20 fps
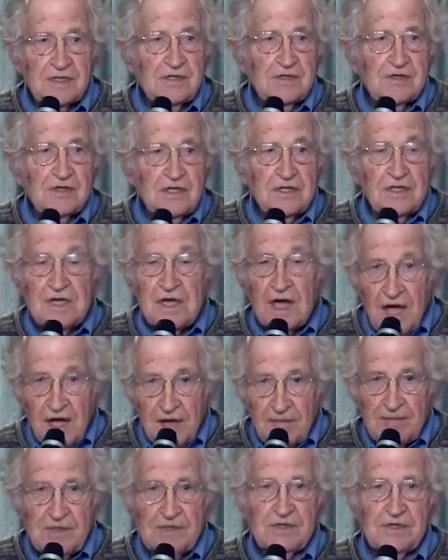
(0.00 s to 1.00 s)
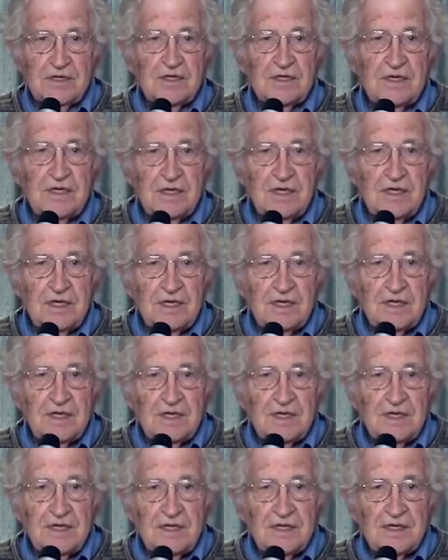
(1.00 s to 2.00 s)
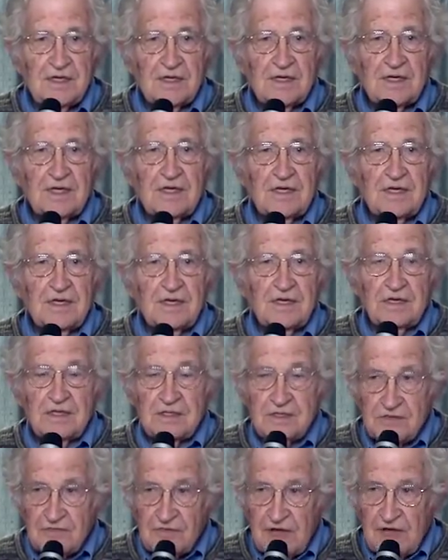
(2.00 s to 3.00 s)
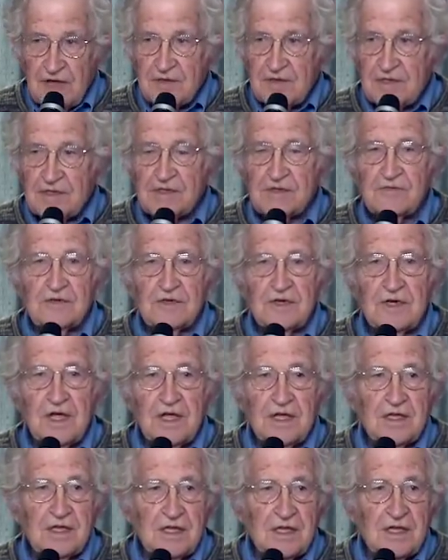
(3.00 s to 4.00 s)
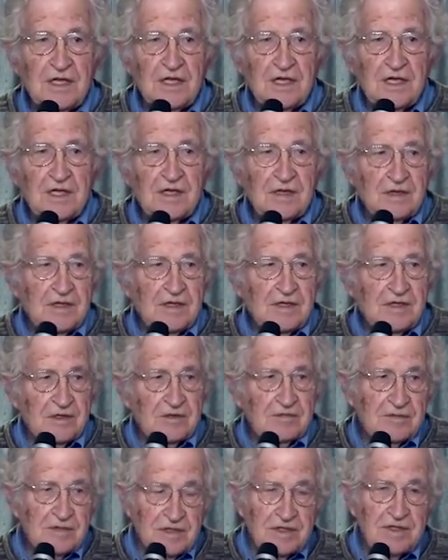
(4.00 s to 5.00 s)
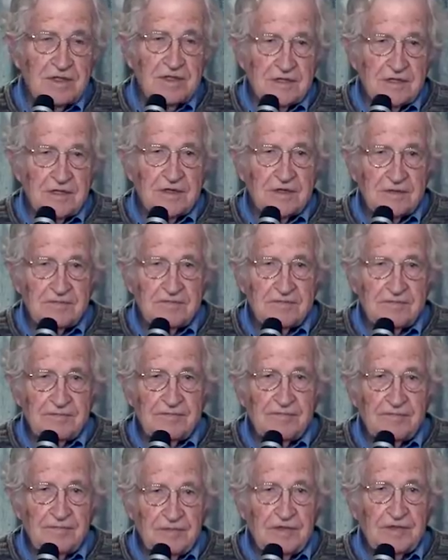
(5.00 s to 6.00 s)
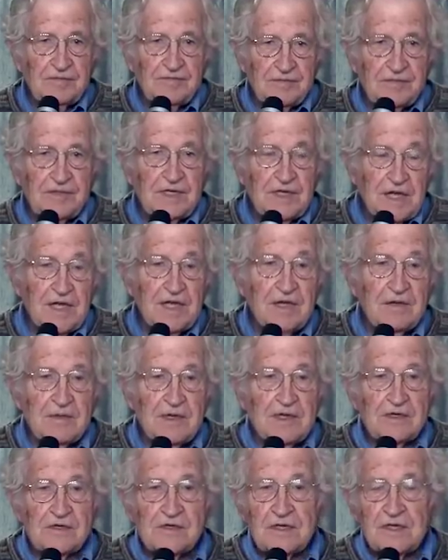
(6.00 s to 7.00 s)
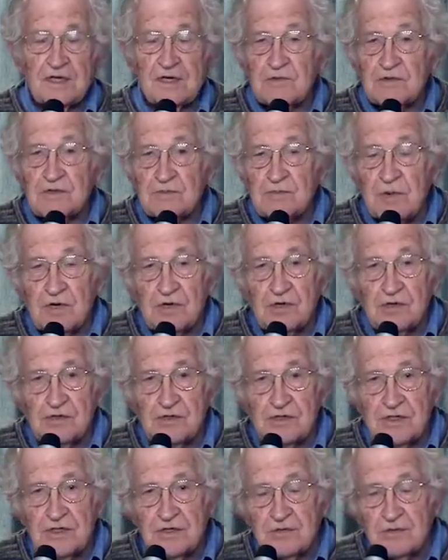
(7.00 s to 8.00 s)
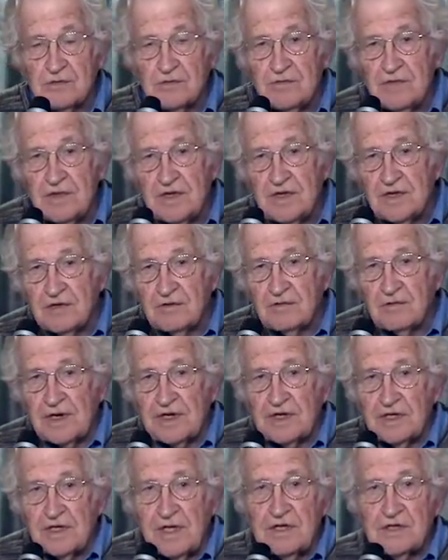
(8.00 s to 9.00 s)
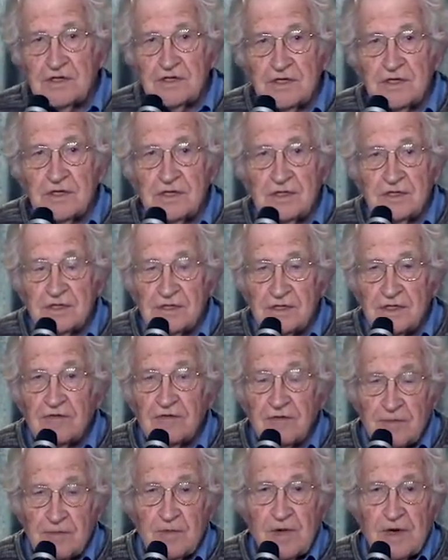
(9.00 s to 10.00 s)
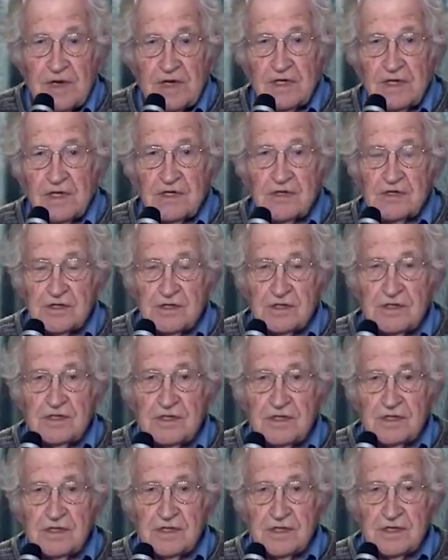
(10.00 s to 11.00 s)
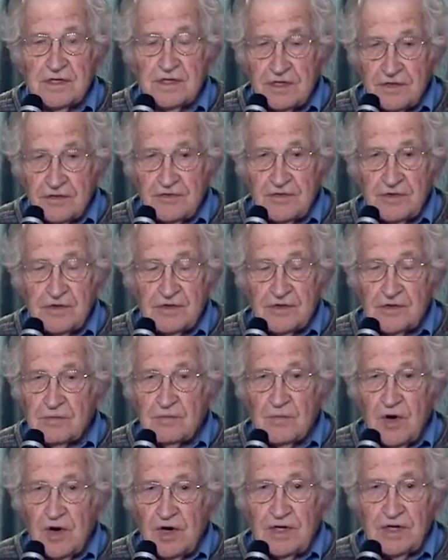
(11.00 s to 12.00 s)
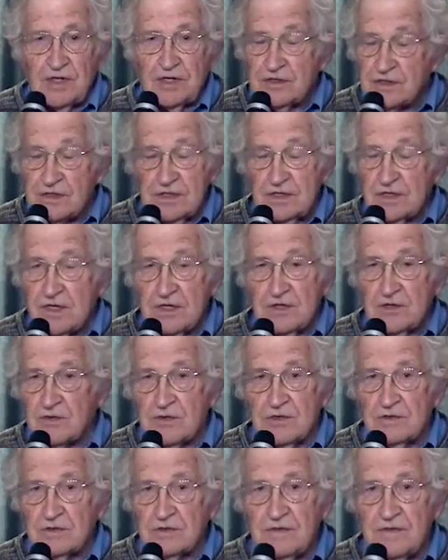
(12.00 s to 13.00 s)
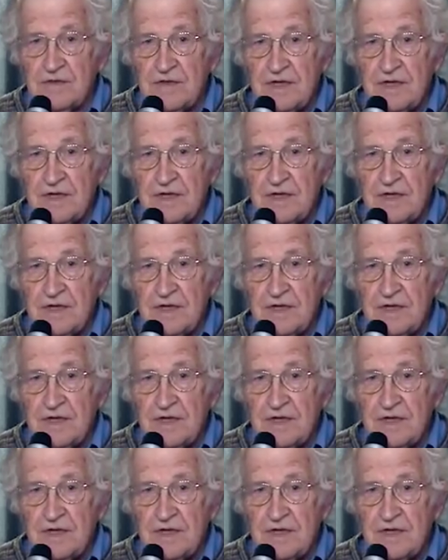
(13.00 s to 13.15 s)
he said the opposite. He's famous for not, the claim is that he was opposed to regulation, government regulation, interference in markets. It's not true.